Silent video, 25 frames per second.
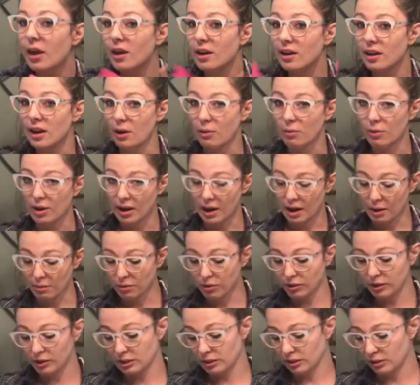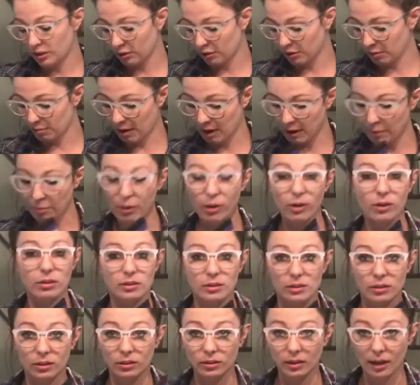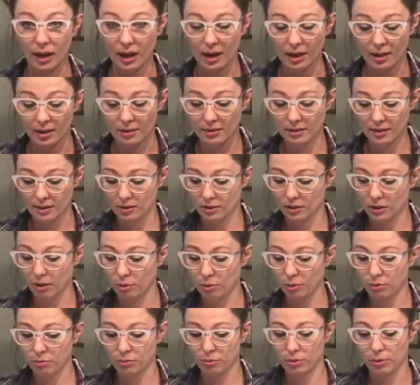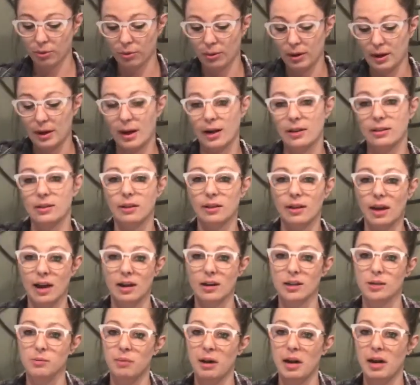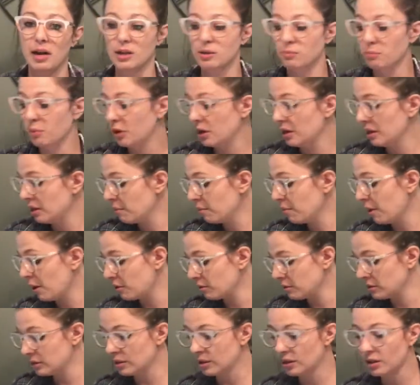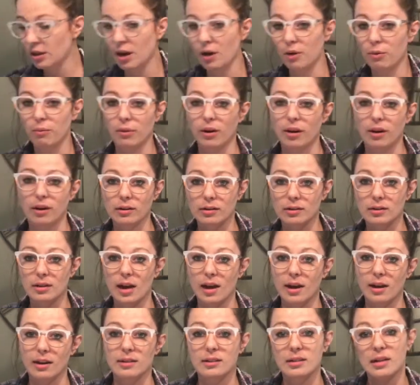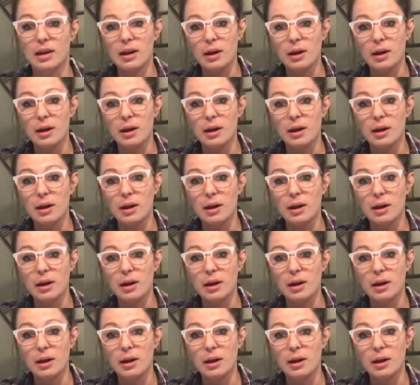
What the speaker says: Now what I'm going to do in my personal case is go through and on the last page put in a post-it note where it says,